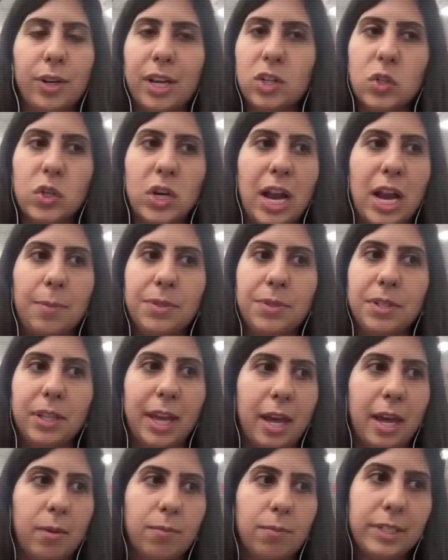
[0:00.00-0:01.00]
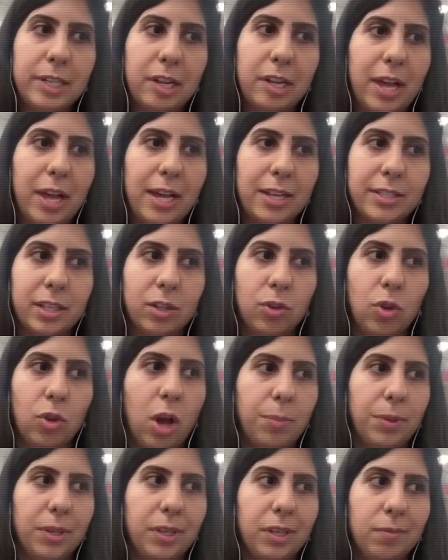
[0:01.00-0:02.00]
get trapped in that Tallahassee
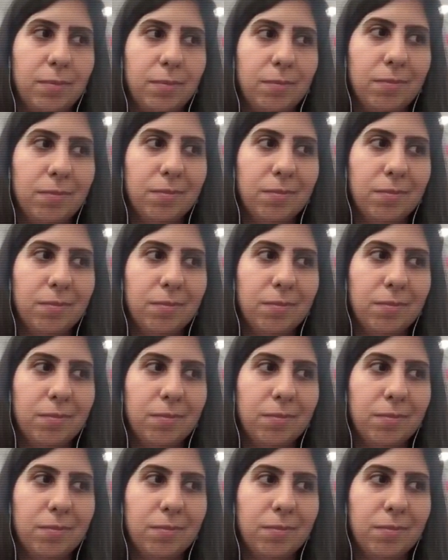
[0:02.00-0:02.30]
lobby,